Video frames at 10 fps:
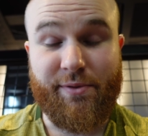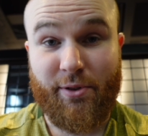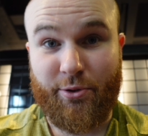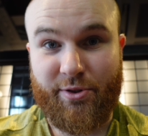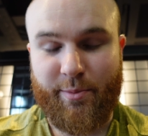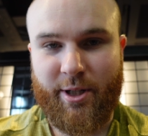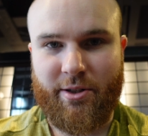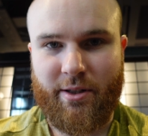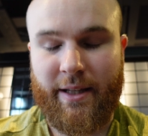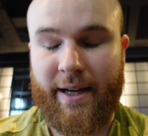forgot to
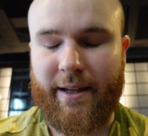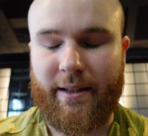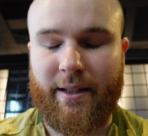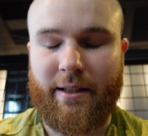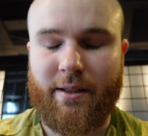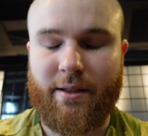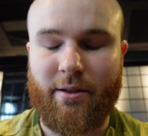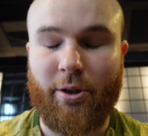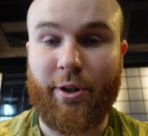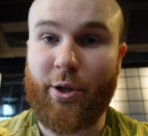mention that it's
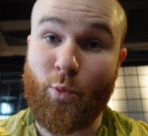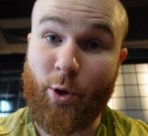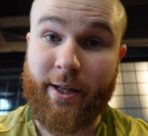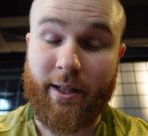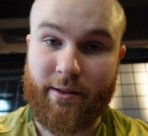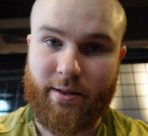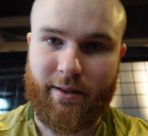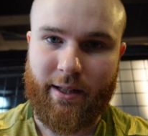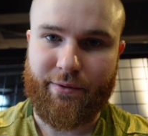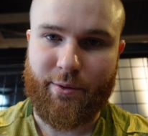only on weekends that
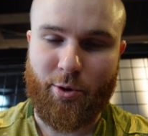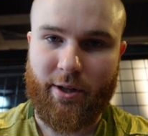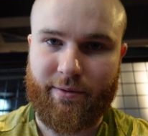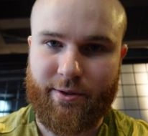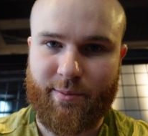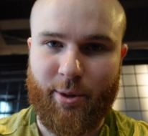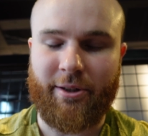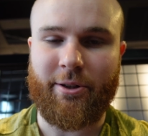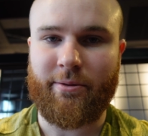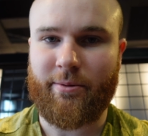they have the breakfast
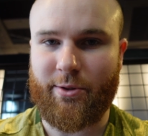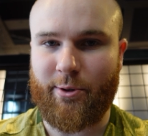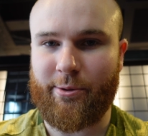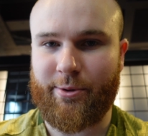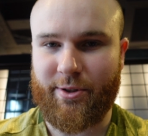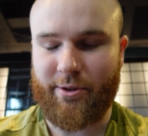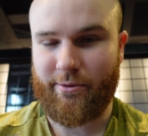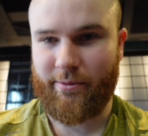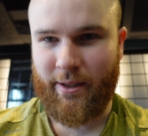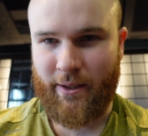menu as well. So
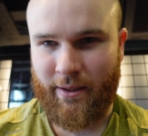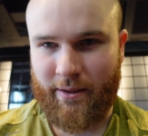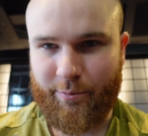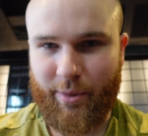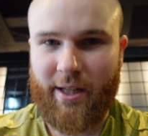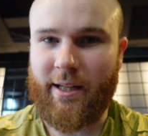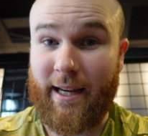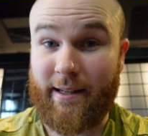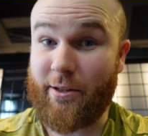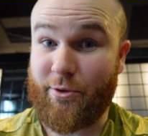be
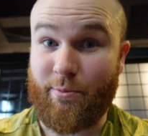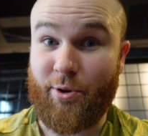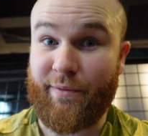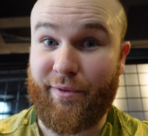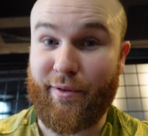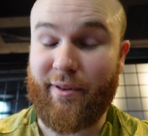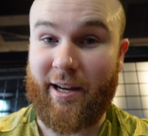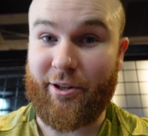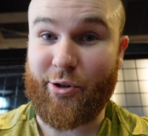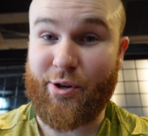extra mindful of that
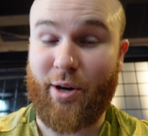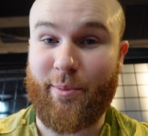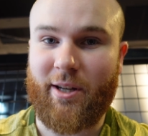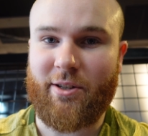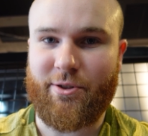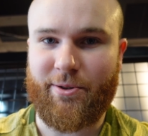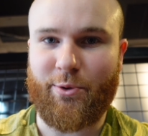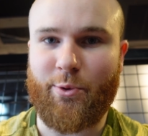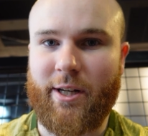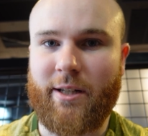and don't come here during the
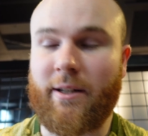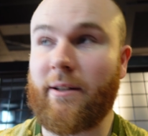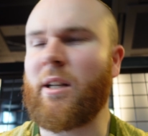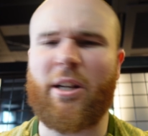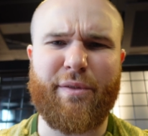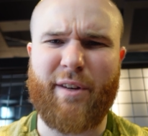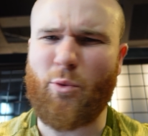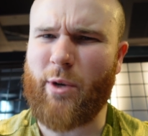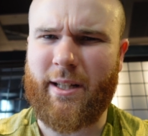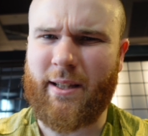week. And I think
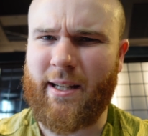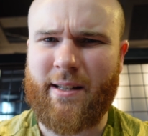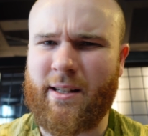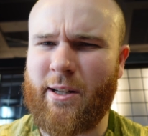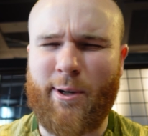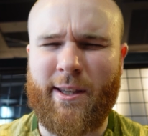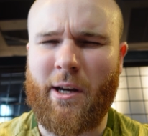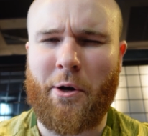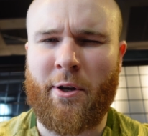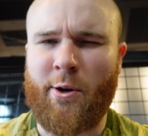weekdays anyway, they
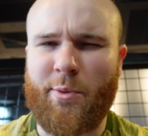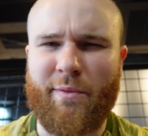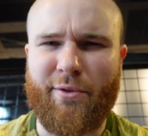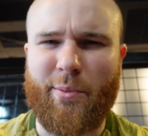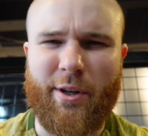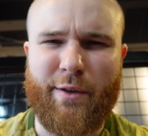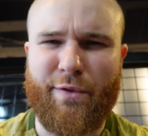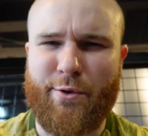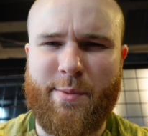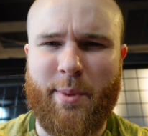only open from like
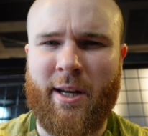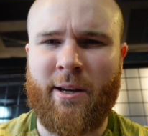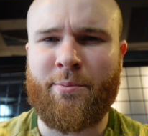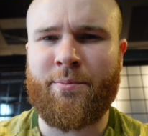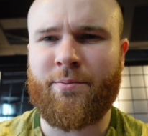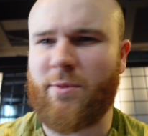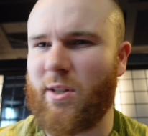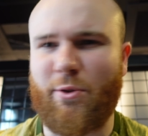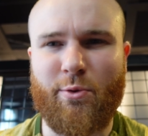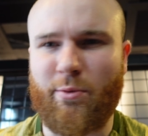3 PM
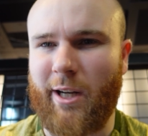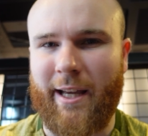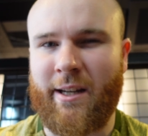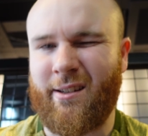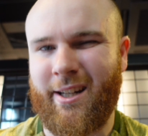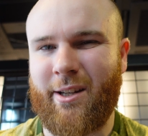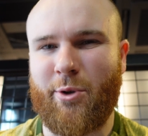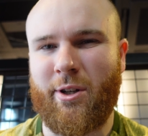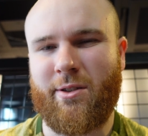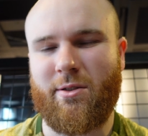till late
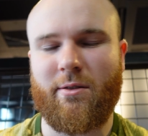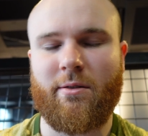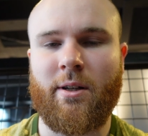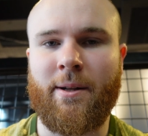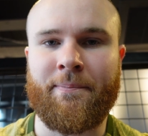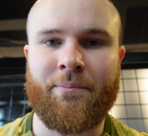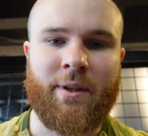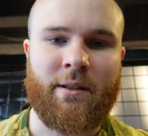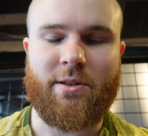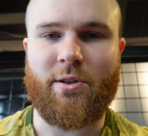anyway. So
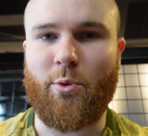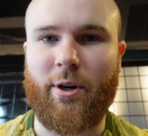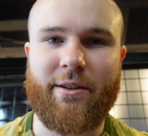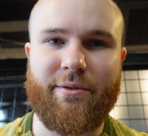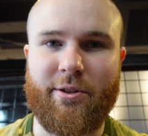there's no way